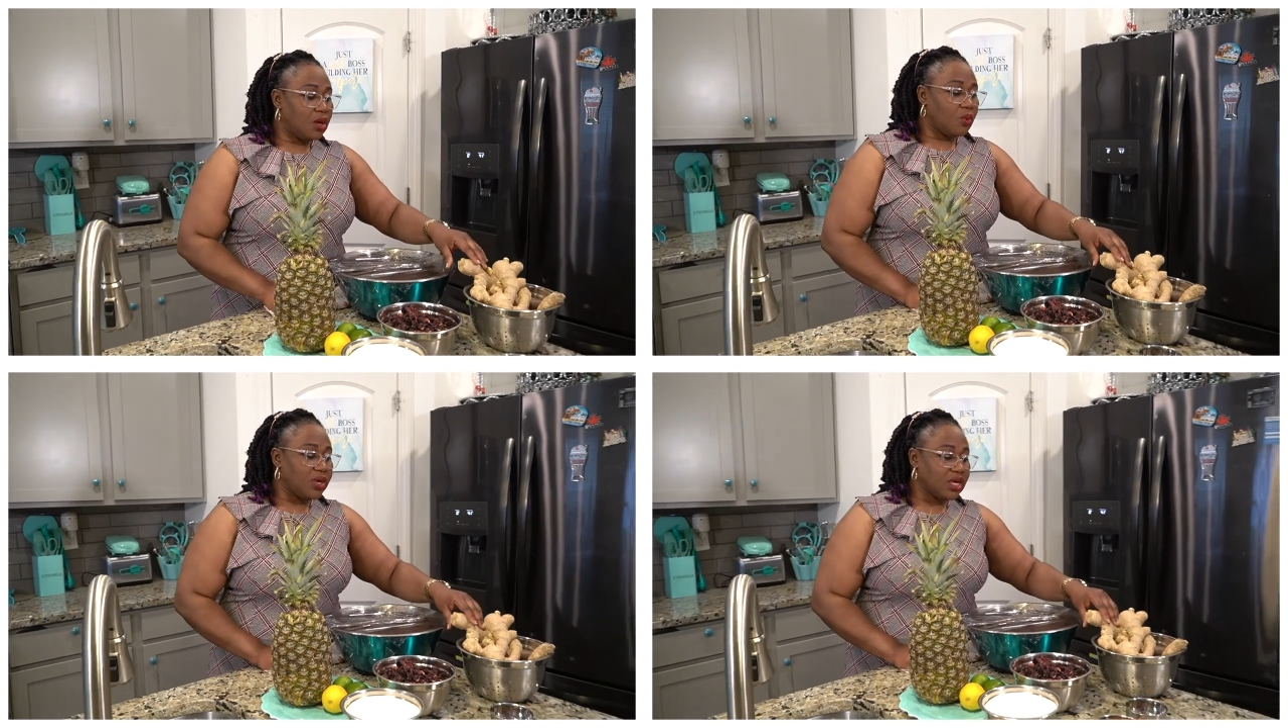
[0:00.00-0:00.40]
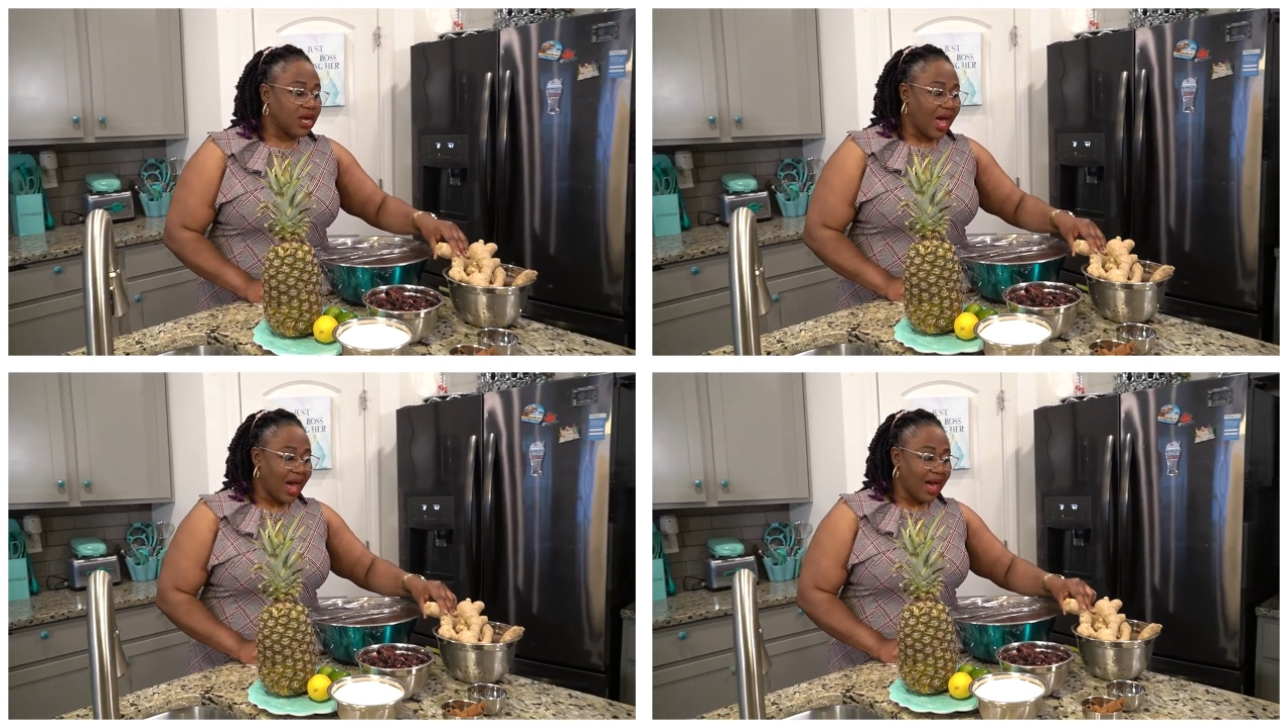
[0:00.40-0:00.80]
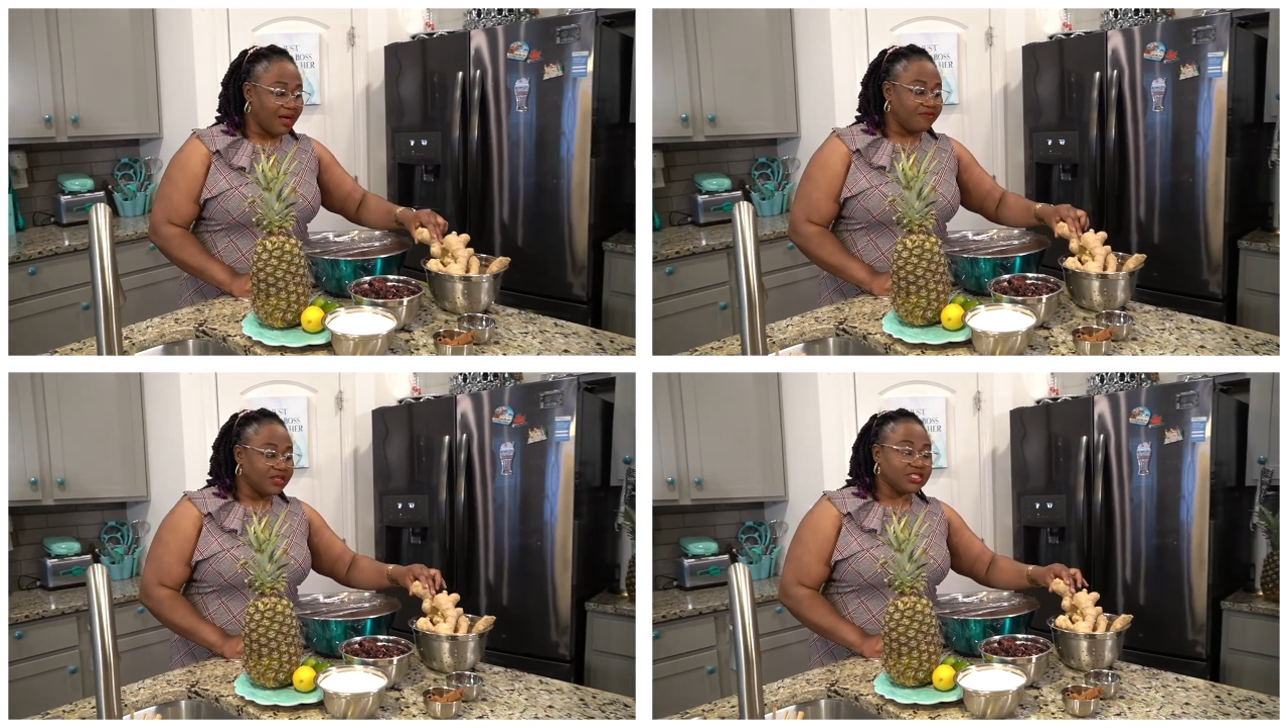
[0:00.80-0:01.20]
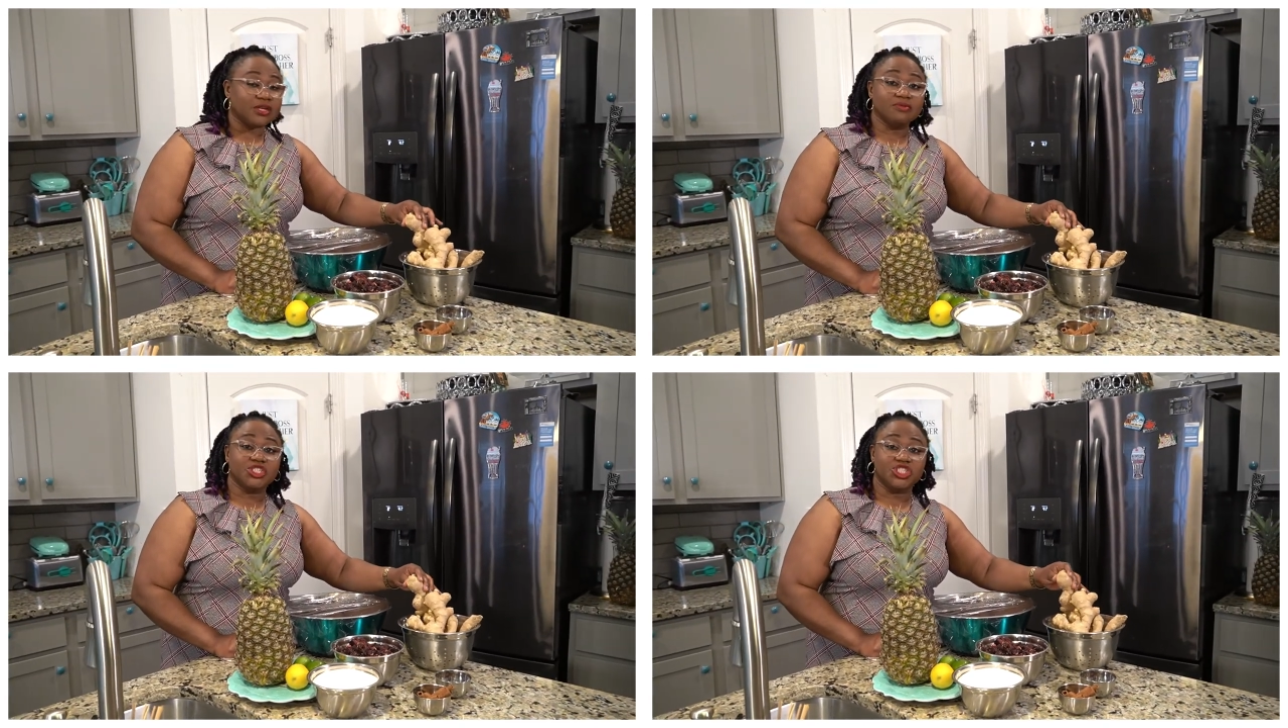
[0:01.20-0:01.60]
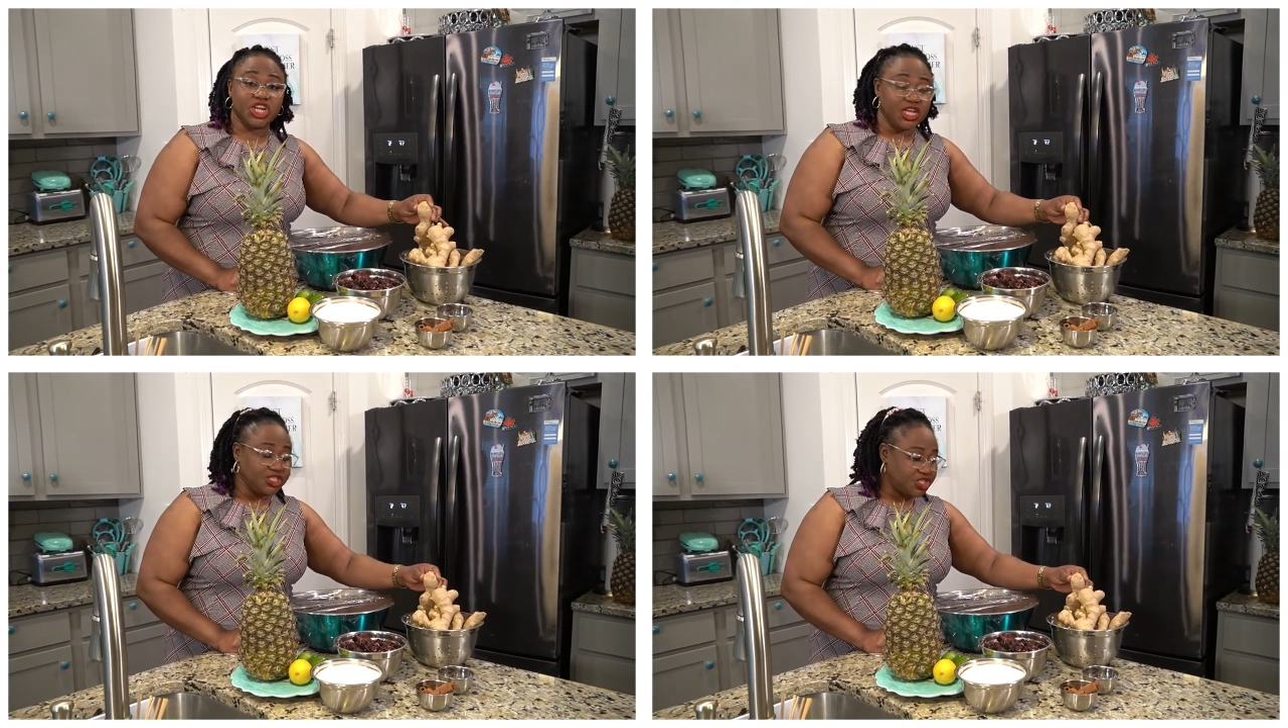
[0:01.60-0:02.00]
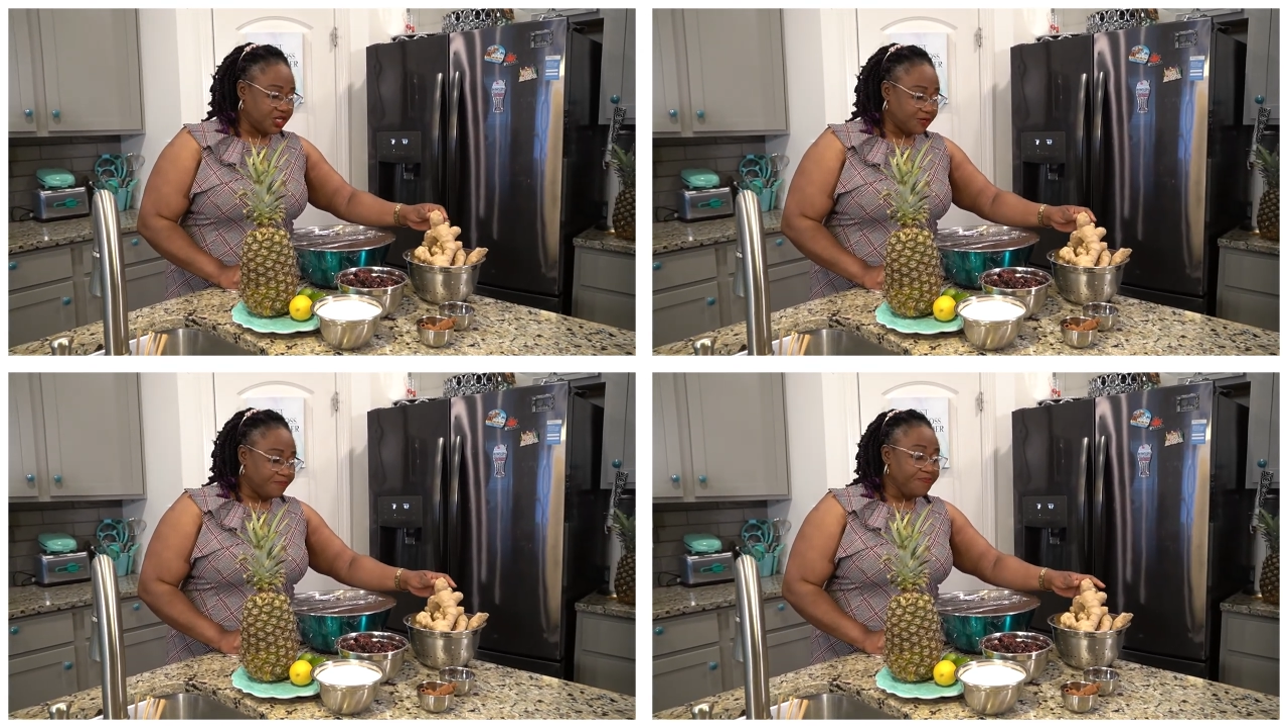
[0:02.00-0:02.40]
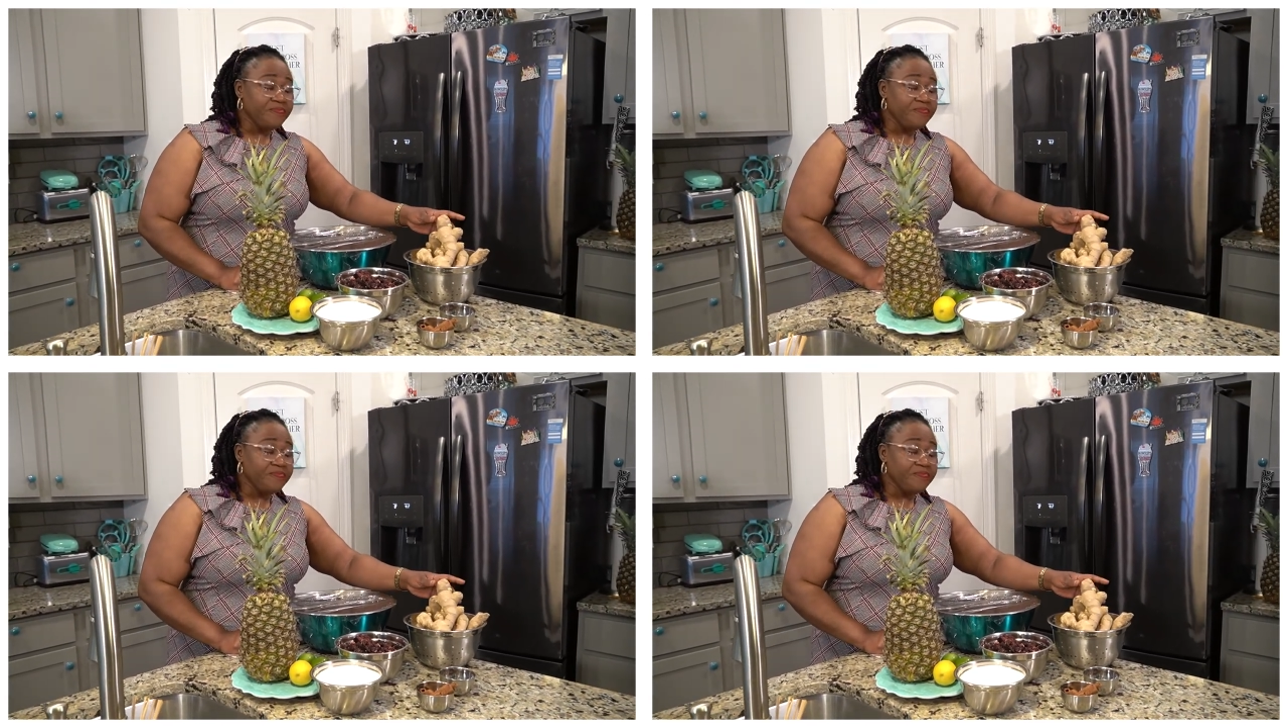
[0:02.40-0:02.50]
we're gonna have some ginger.